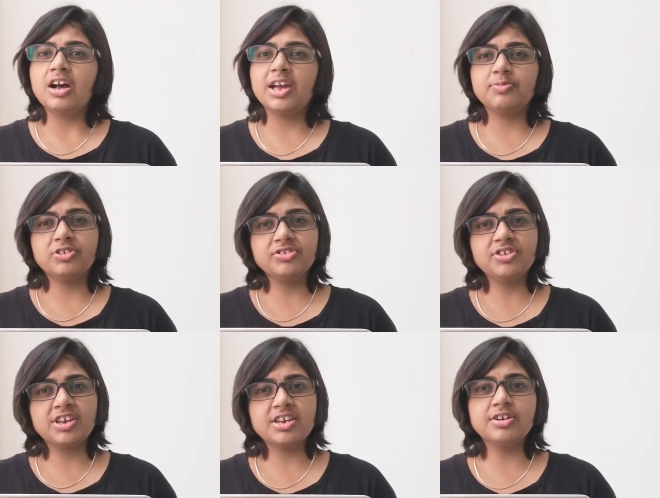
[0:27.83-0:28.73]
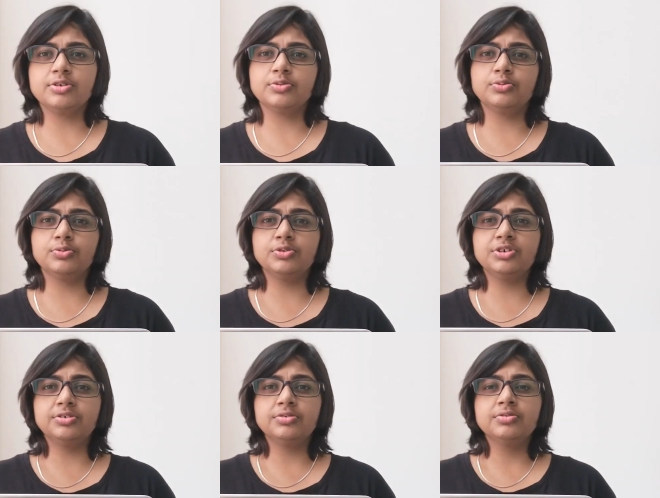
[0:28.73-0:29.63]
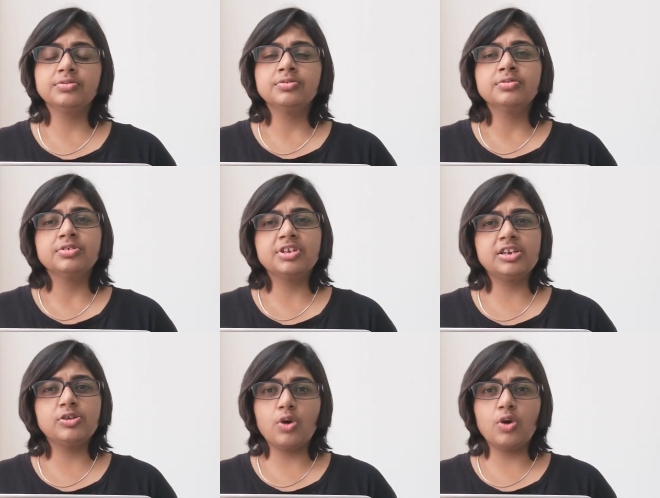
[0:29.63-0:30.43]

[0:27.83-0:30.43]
I am just here to tell